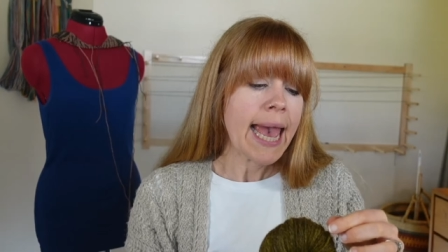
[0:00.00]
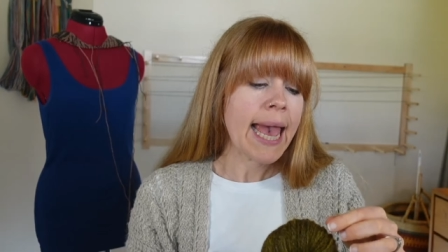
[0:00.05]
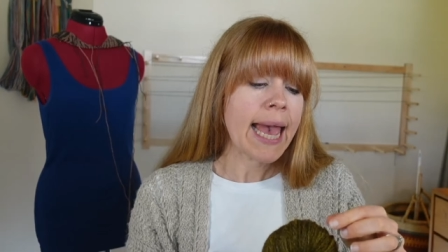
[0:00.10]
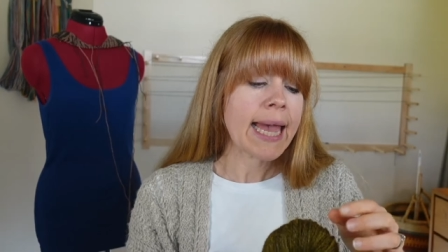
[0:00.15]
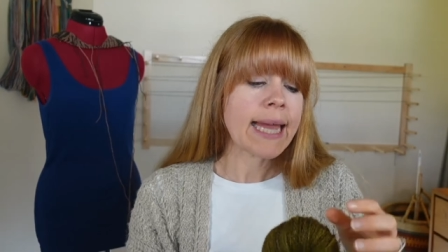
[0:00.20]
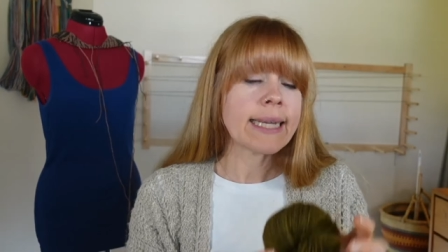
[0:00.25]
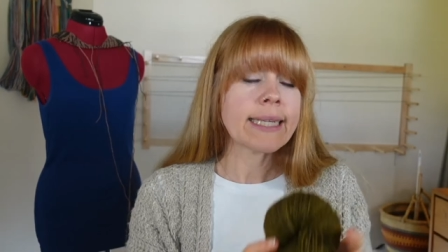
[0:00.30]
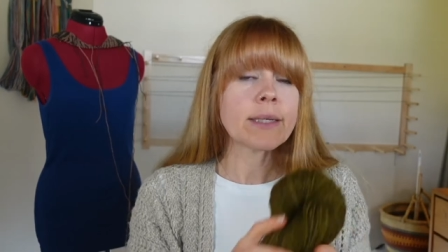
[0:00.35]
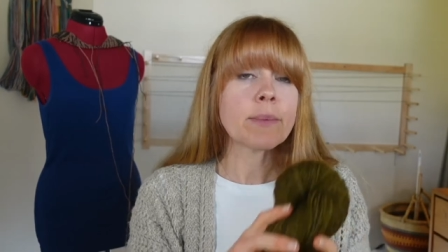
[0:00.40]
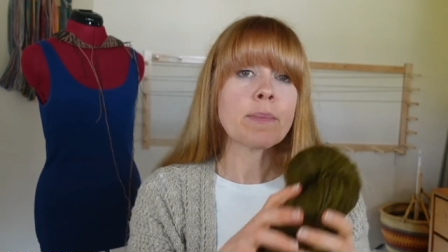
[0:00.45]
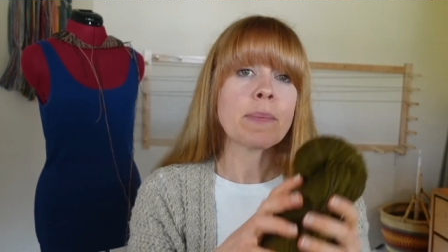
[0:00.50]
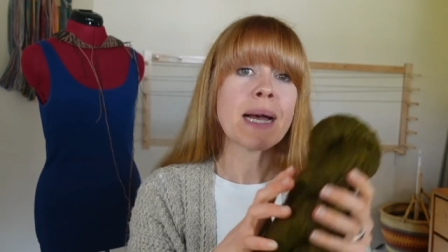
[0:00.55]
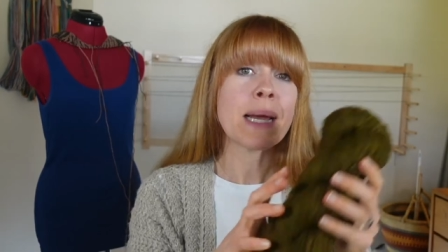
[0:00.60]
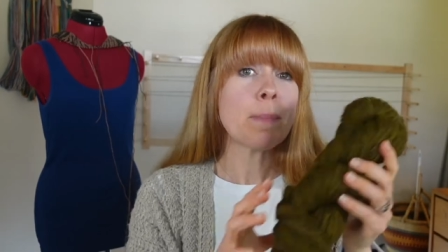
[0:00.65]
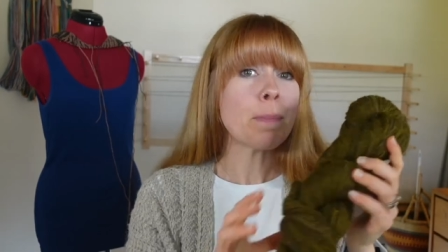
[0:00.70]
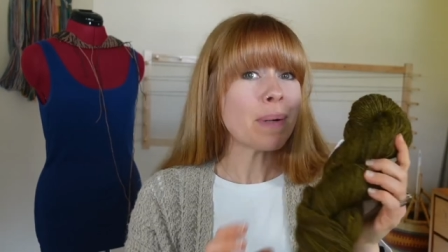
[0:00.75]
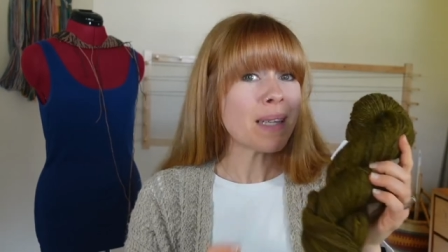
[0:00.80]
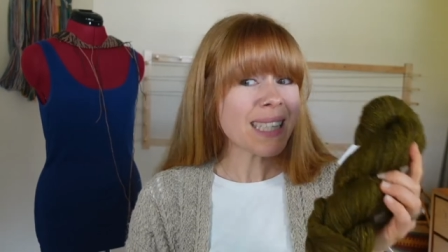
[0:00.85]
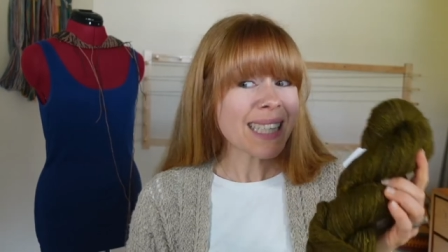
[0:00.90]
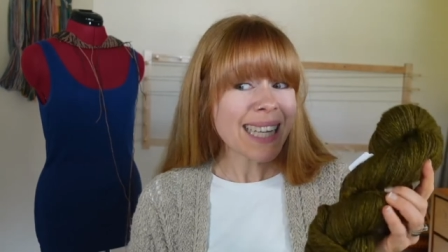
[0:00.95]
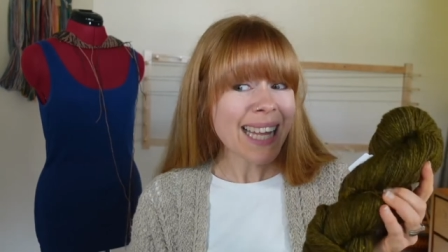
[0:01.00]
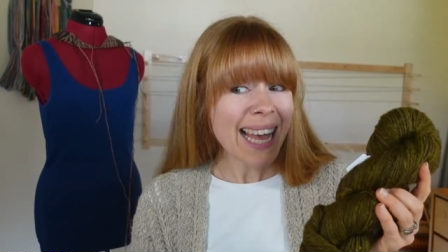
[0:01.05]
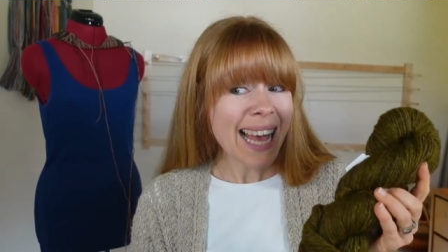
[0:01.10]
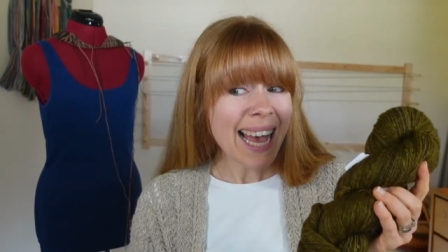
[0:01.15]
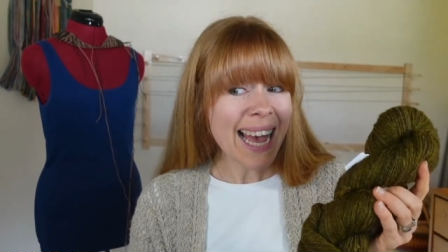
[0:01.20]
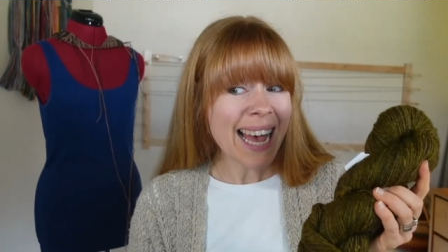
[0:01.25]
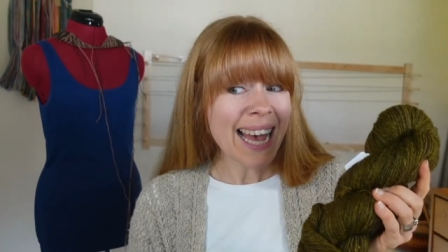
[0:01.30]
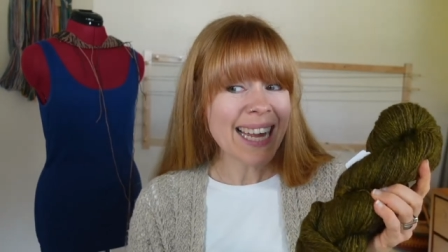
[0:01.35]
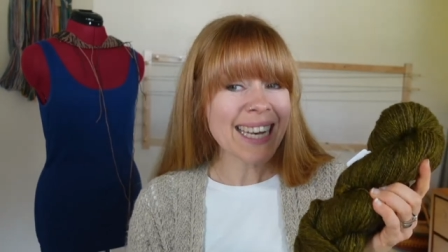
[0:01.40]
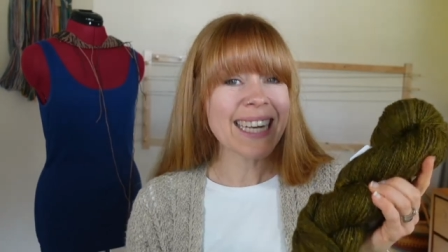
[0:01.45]
And my
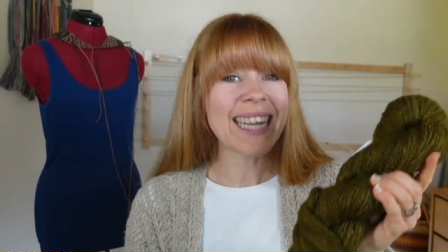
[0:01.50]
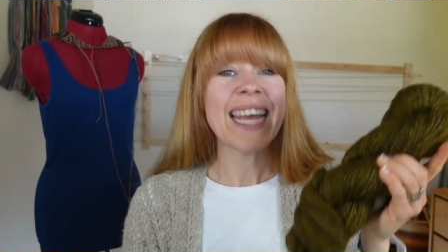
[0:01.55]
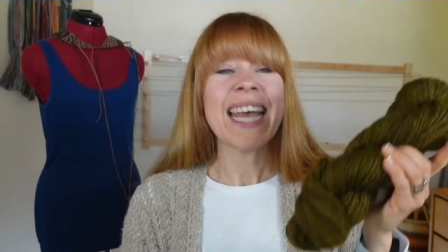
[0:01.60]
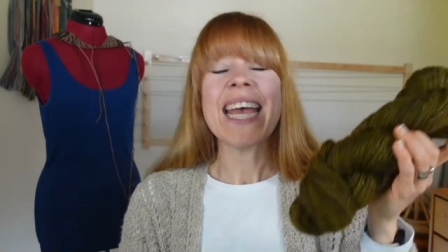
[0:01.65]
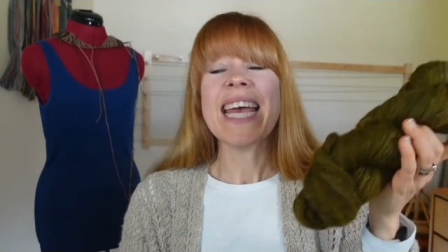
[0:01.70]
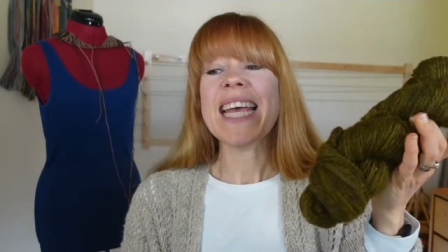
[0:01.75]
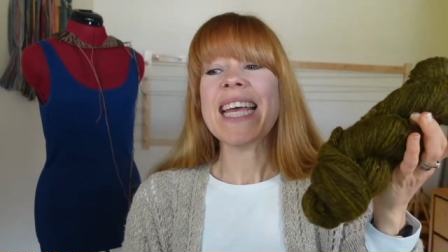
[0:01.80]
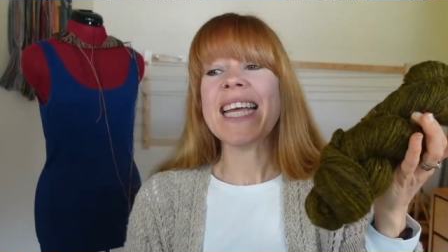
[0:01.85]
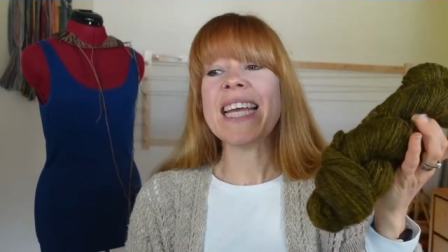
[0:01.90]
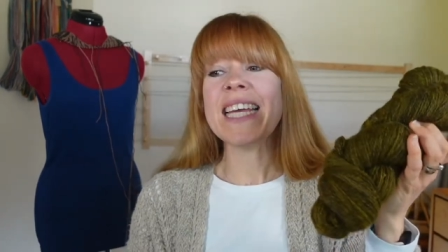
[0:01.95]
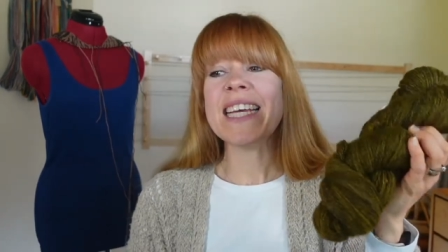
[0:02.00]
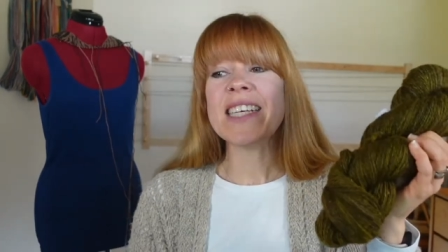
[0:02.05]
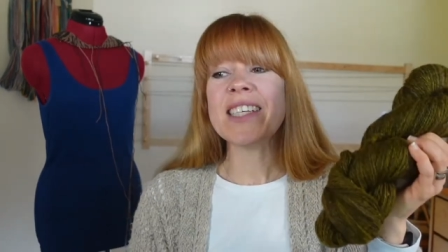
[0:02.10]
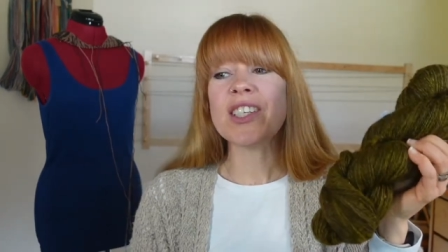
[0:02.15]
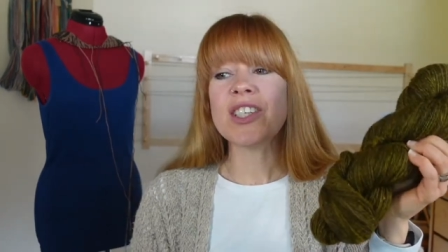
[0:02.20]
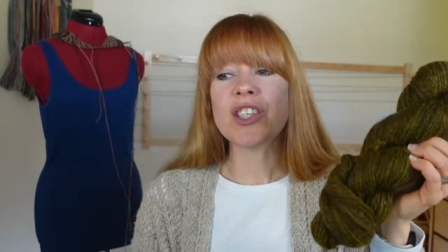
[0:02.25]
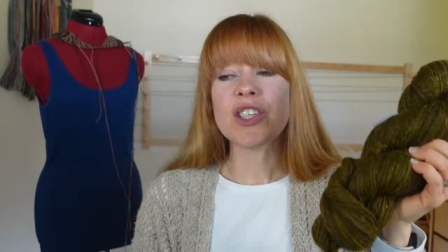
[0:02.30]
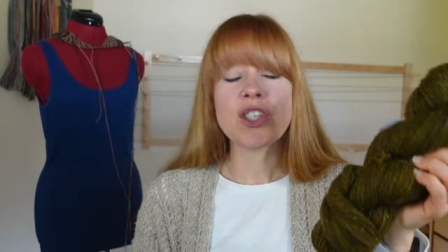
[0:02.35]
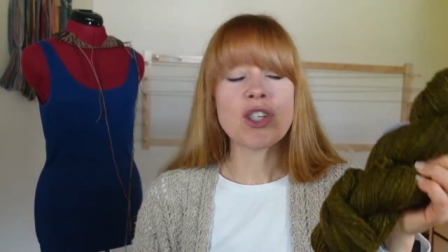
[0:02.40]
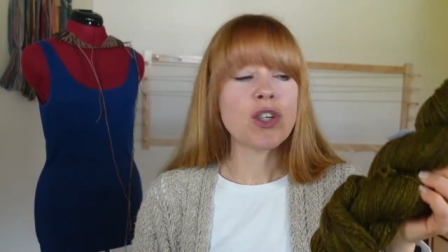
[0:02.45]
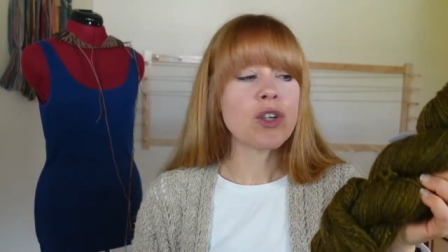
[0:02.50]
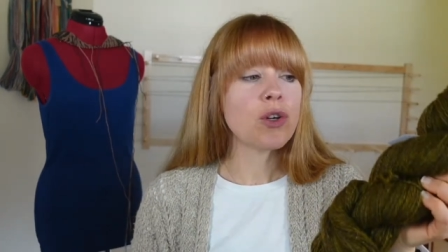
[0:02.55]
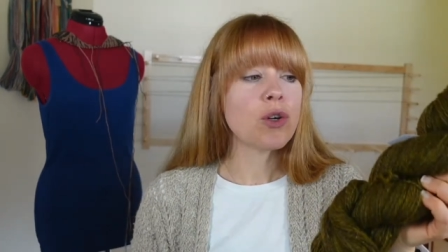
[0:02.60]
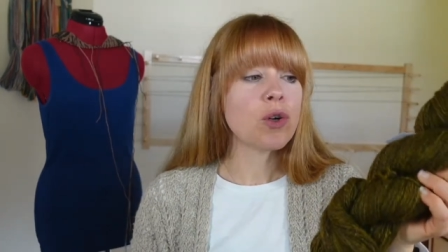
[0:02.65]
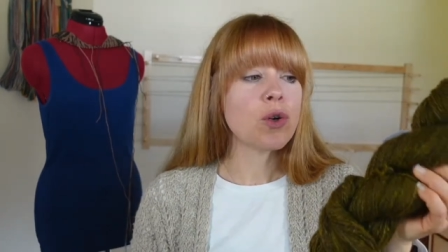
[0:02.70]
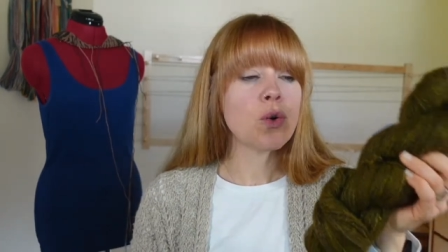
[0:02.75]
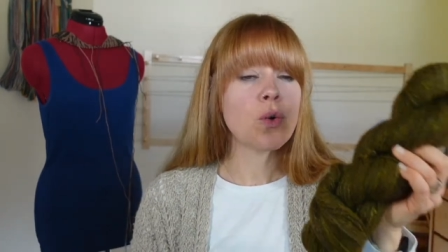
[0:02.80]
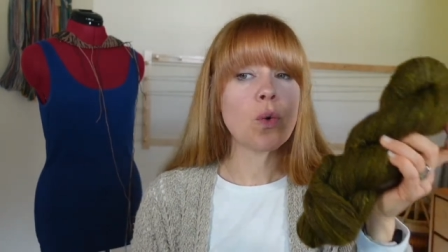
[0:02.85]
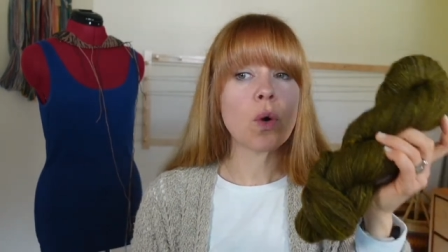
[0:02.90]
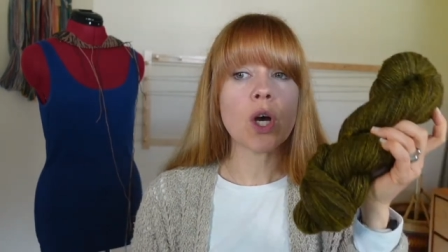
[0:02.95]
plan is
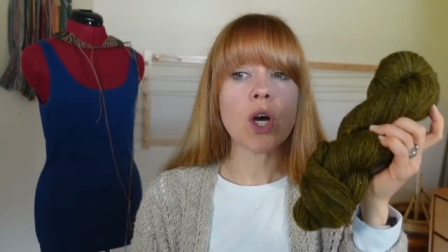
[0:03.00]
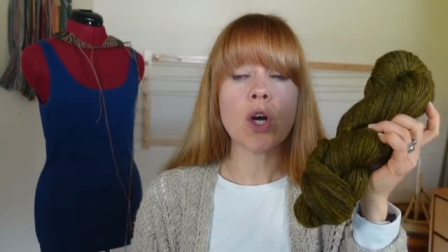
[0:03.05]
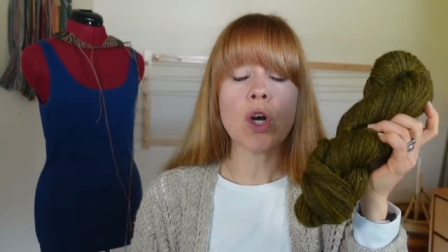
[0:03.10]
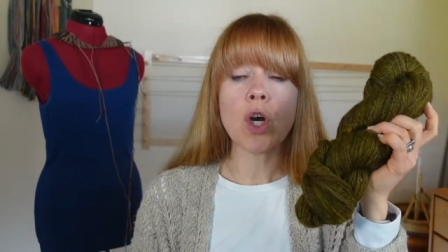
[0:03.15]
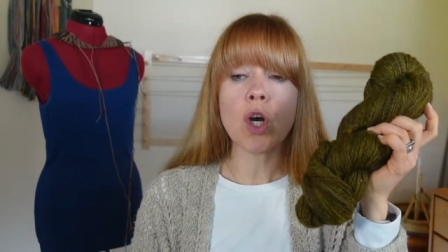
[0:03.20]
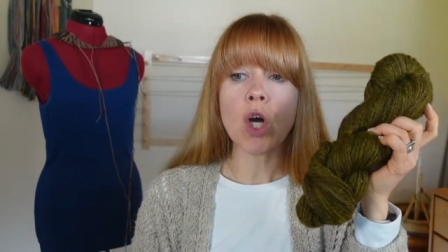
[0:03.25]
to